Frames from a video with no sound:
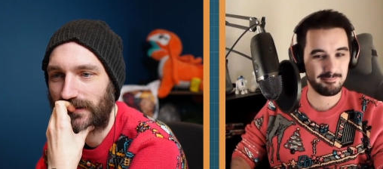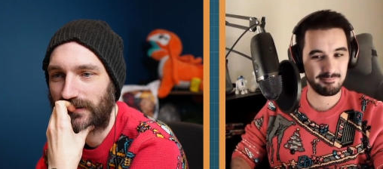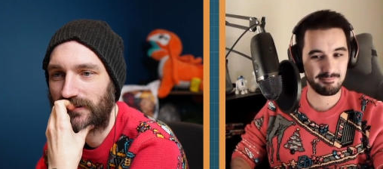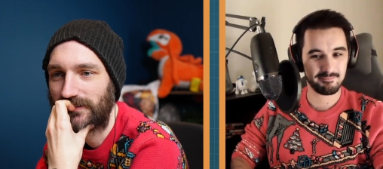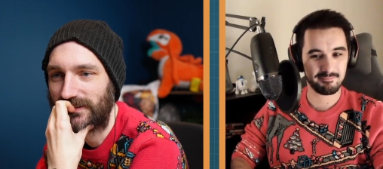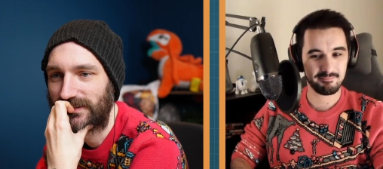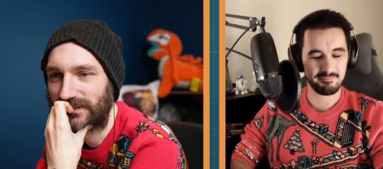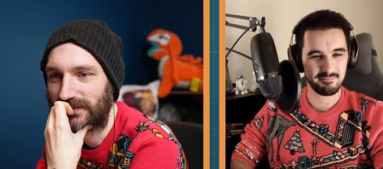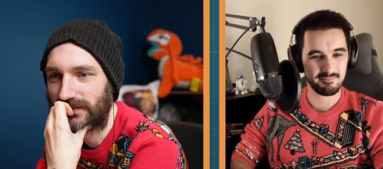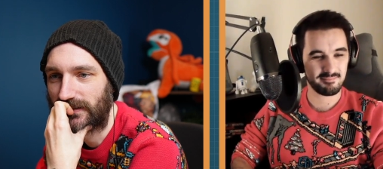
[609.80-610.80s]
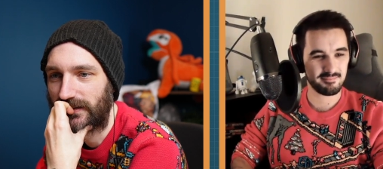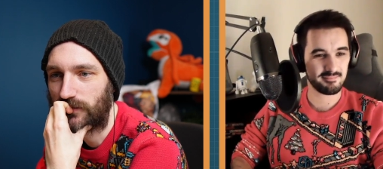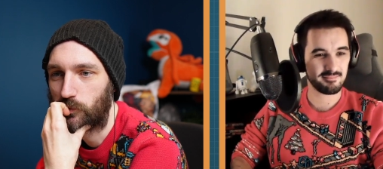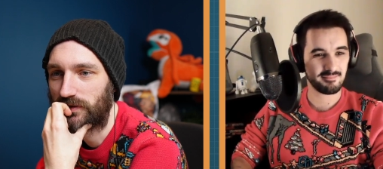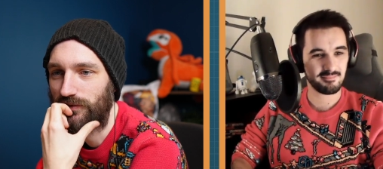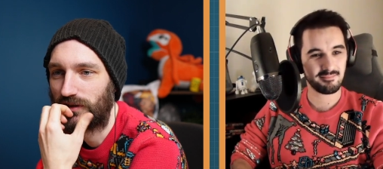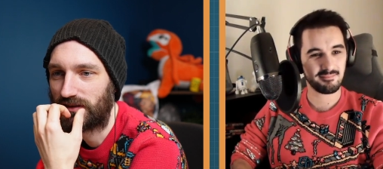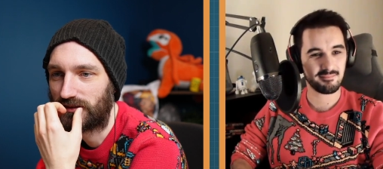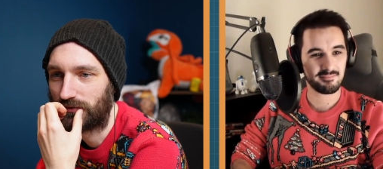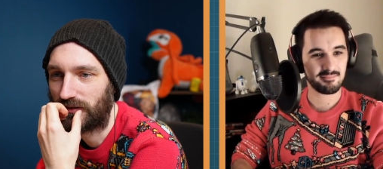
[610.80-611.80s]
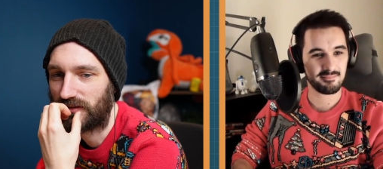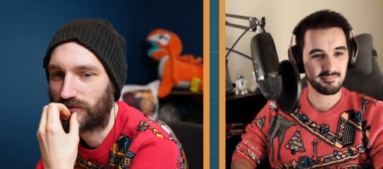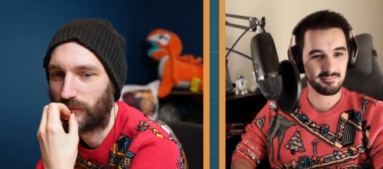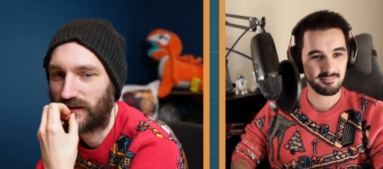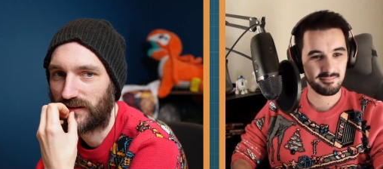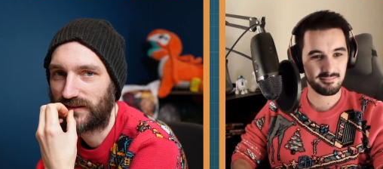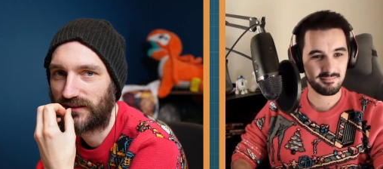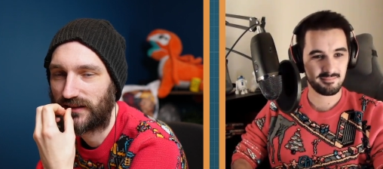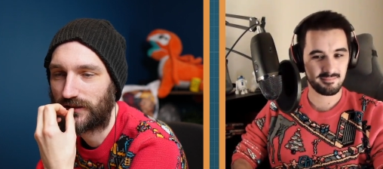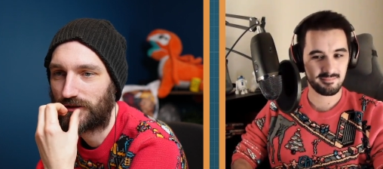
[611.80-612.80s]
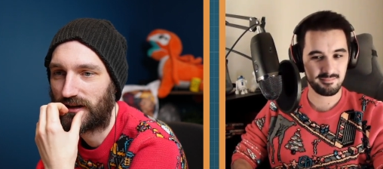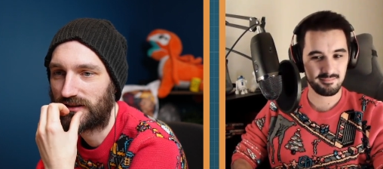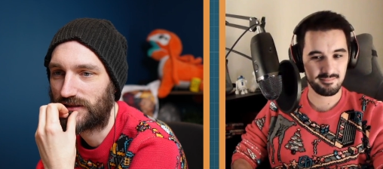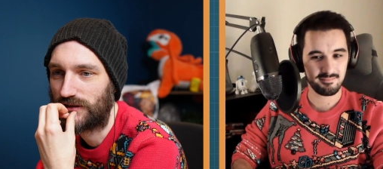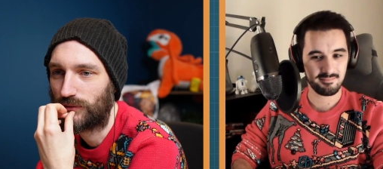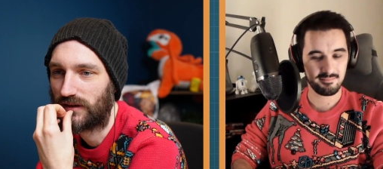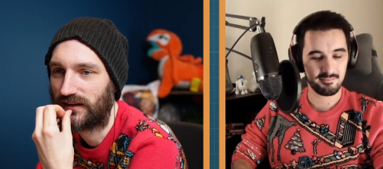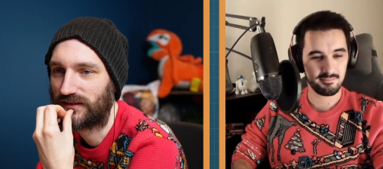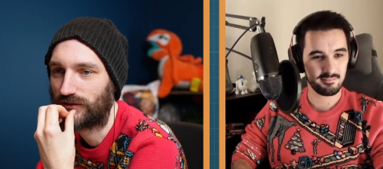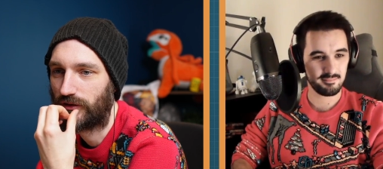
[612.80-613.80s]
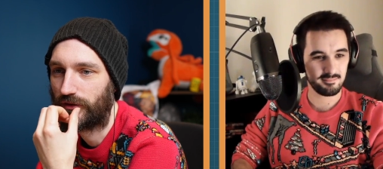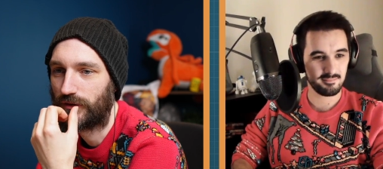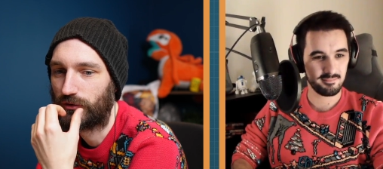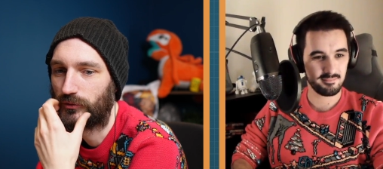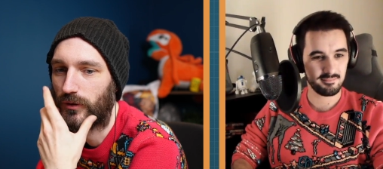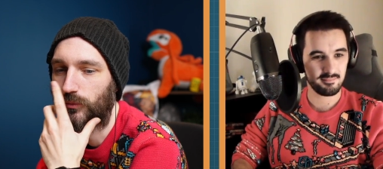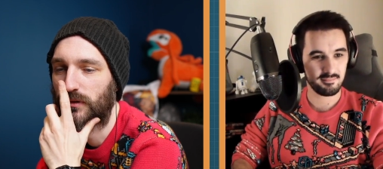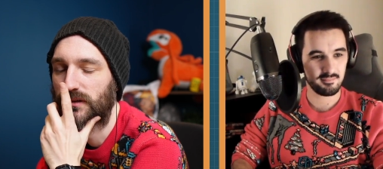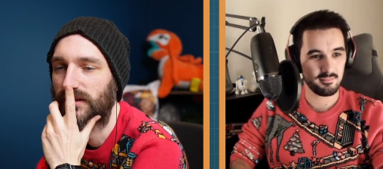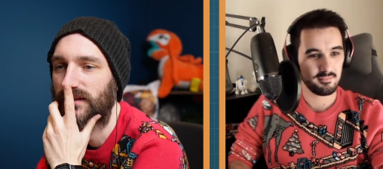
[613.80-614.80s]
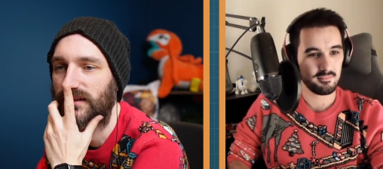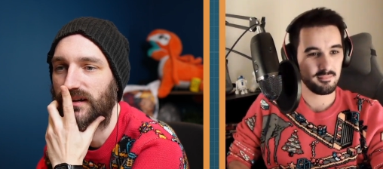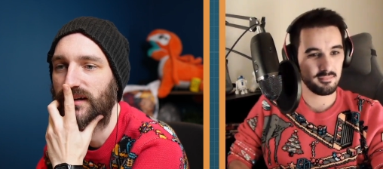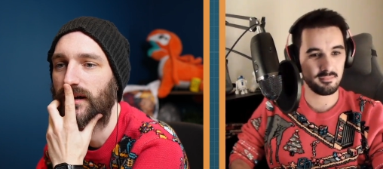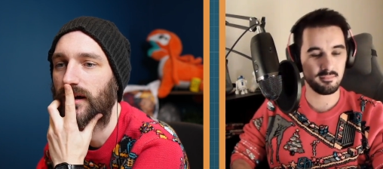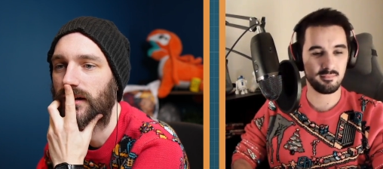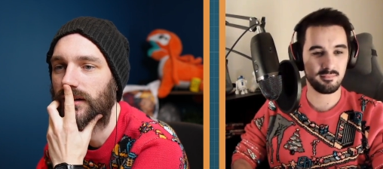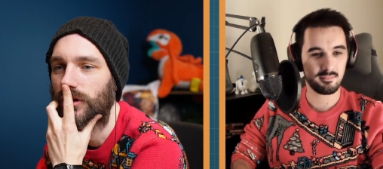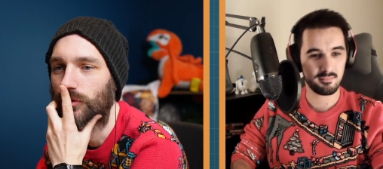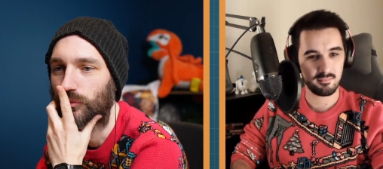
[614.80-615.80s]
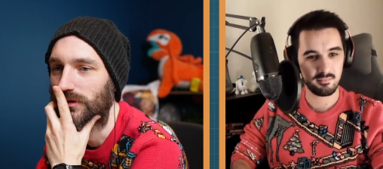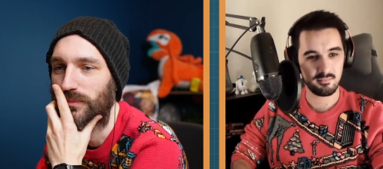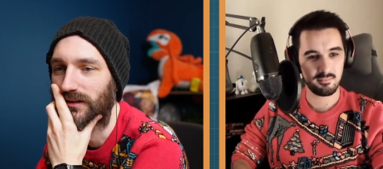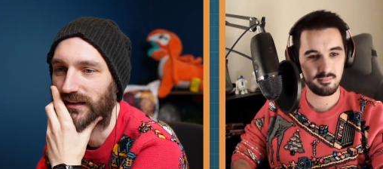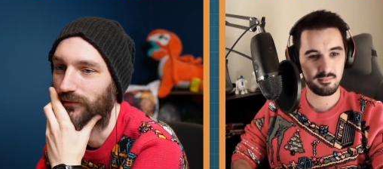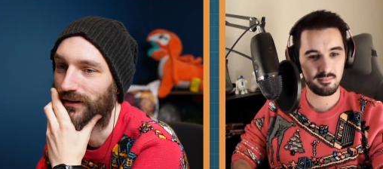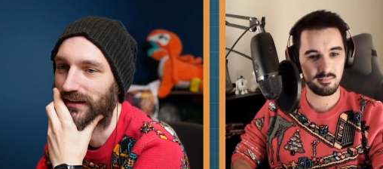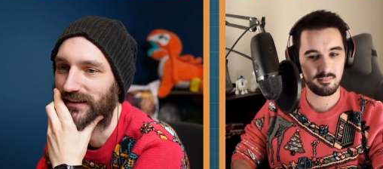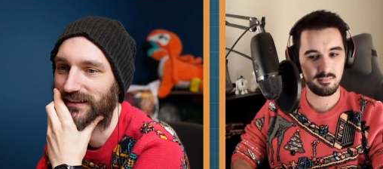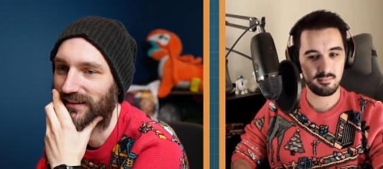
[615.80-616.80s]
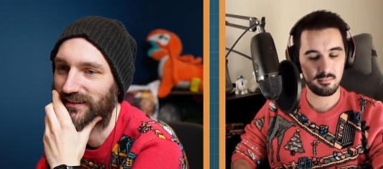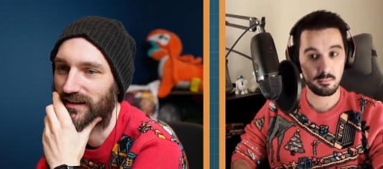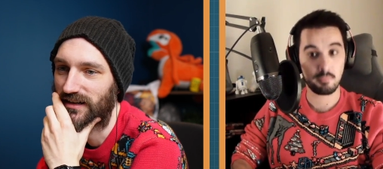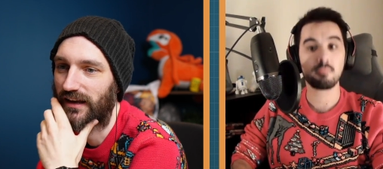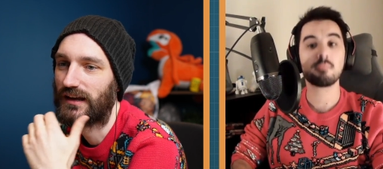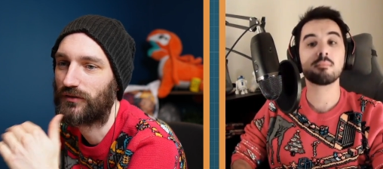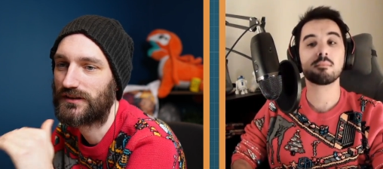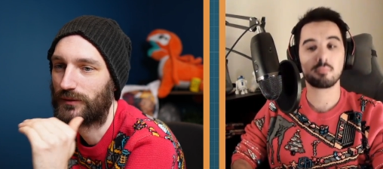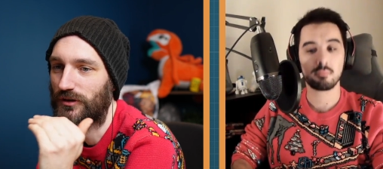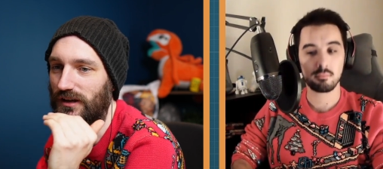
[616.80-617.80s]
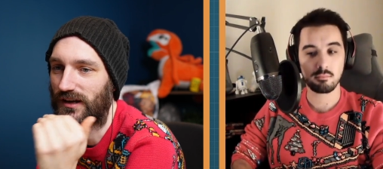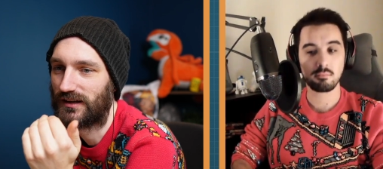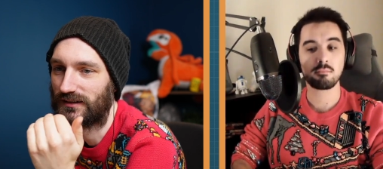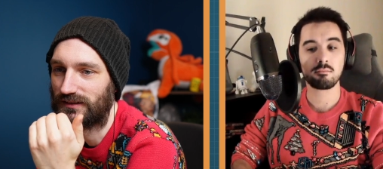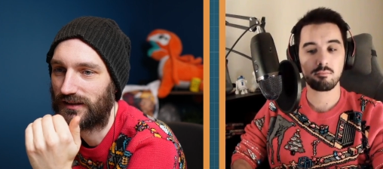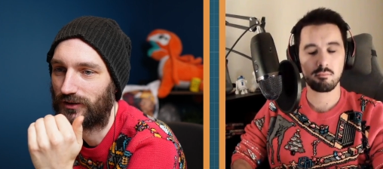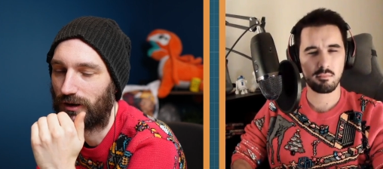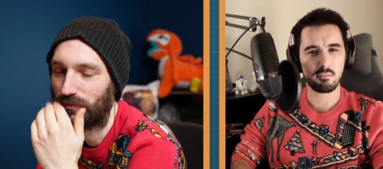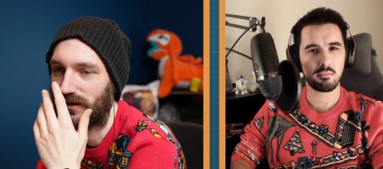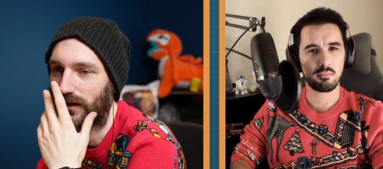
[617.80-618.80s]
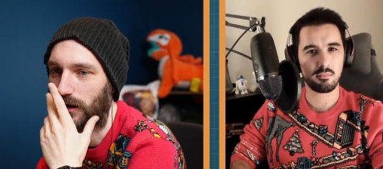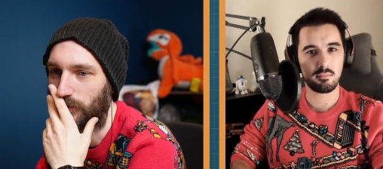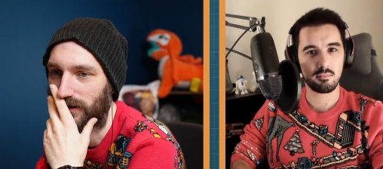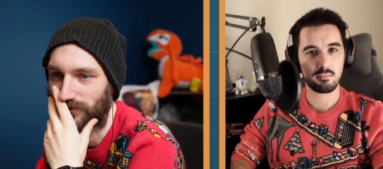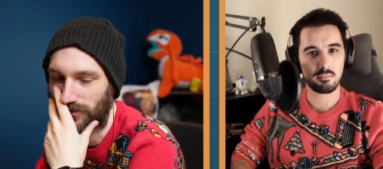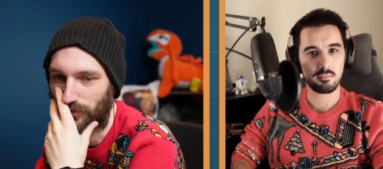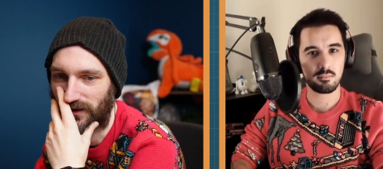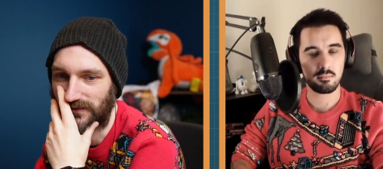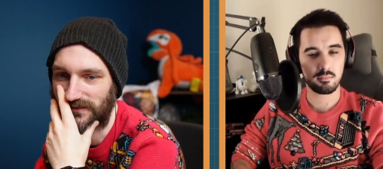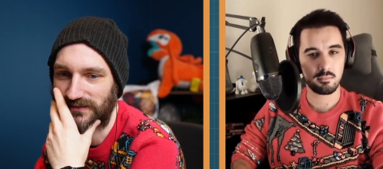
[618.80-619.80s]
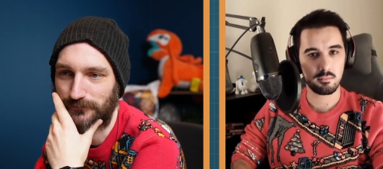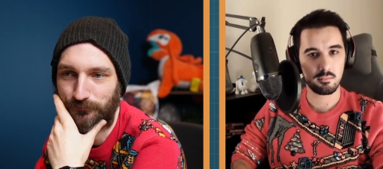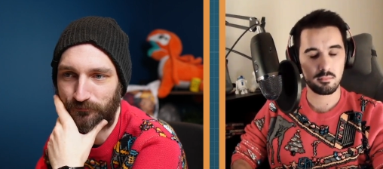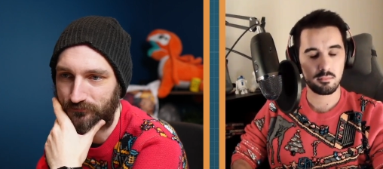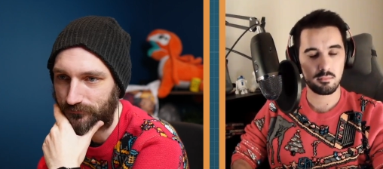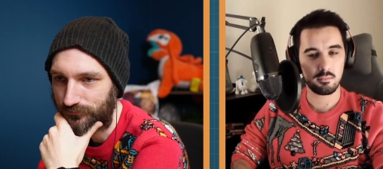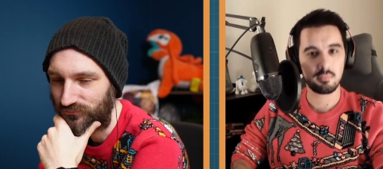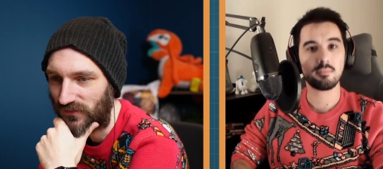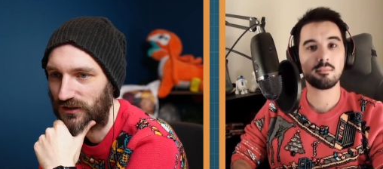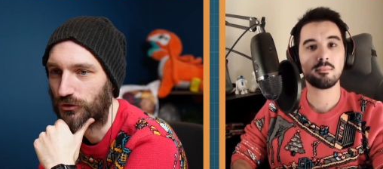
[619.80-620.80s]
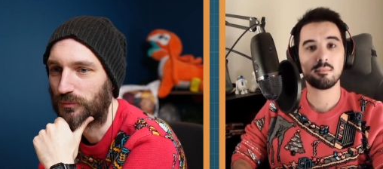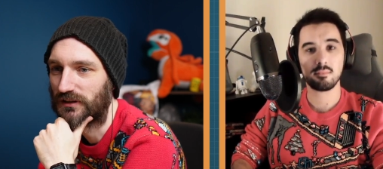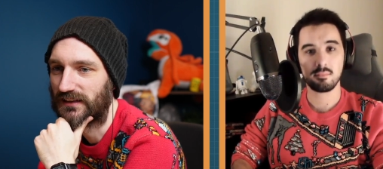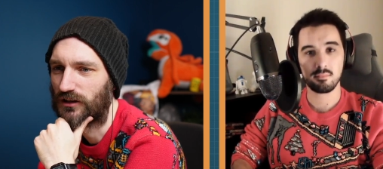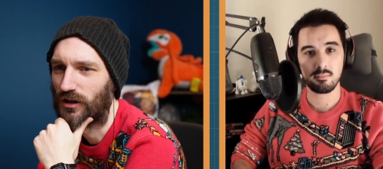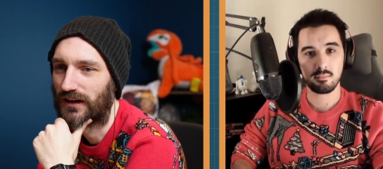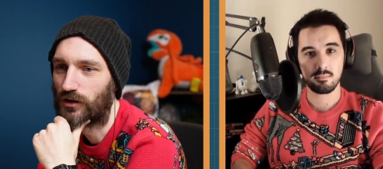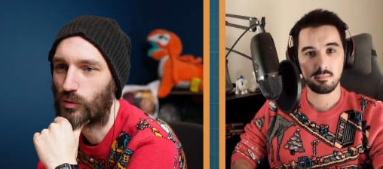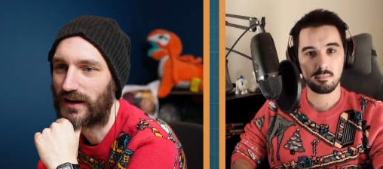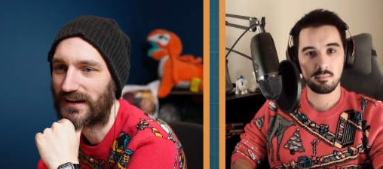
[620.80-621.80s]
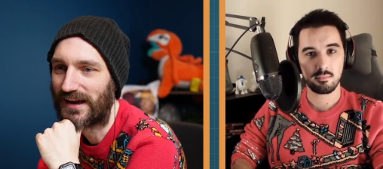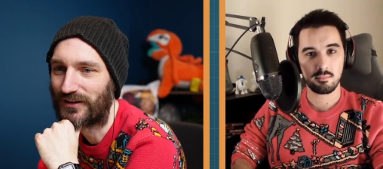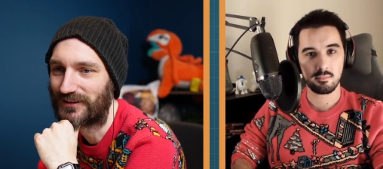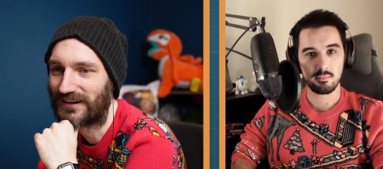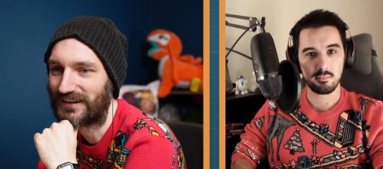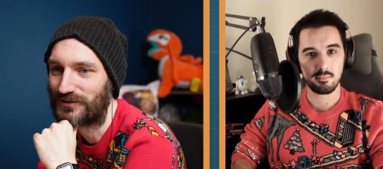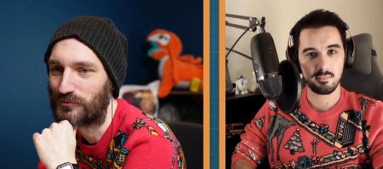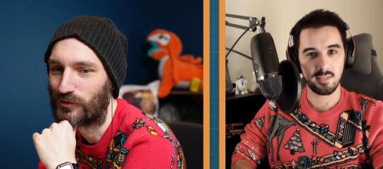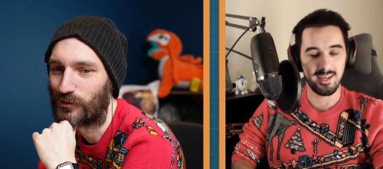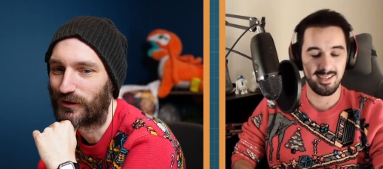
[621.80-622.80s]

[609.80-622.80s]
Speaker 1: but yeah, it's it's like once you get the faster belts, and like you can actually utilize all the nodes properly, then uh, mm. you rebuild everything essentially. Like every time you get a tier update upgrade to your belts, you completely go like, oh wait, now I, I can do more.